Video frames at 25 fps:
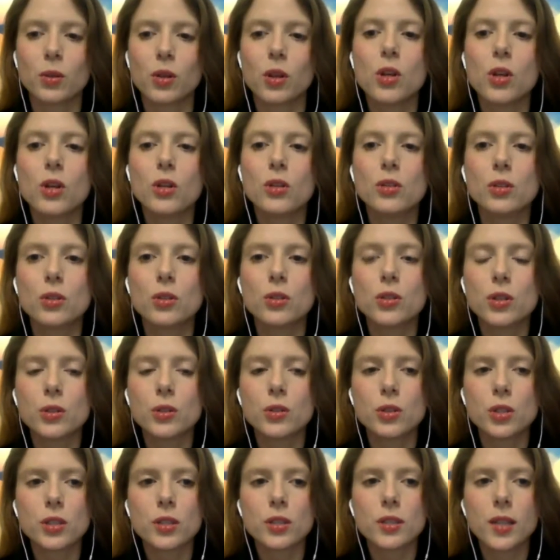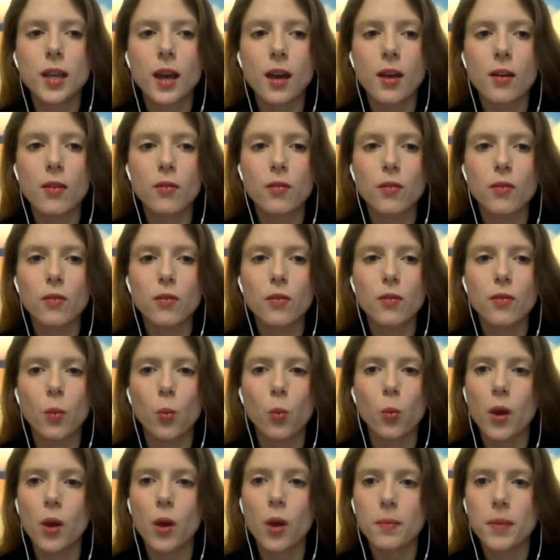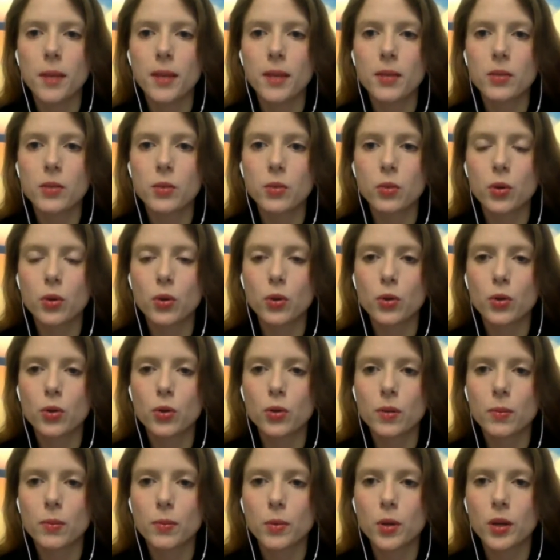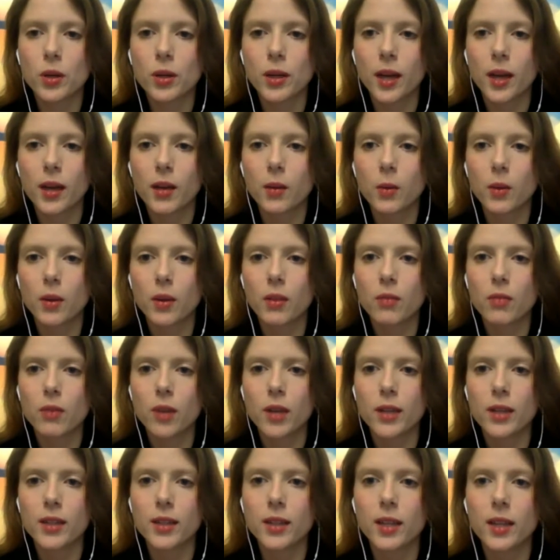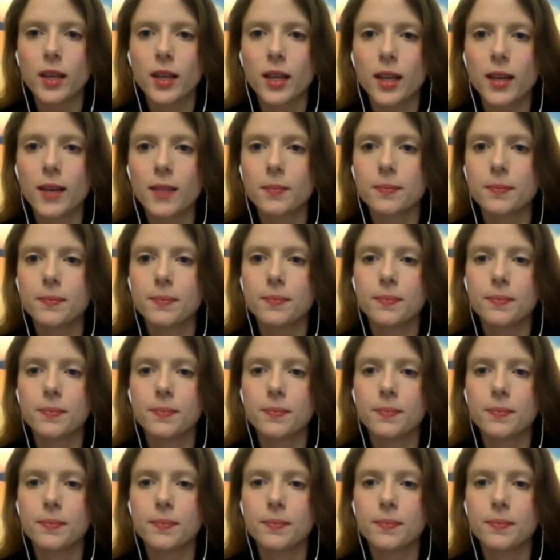So, do you just have one mentor who you communicate with regularly?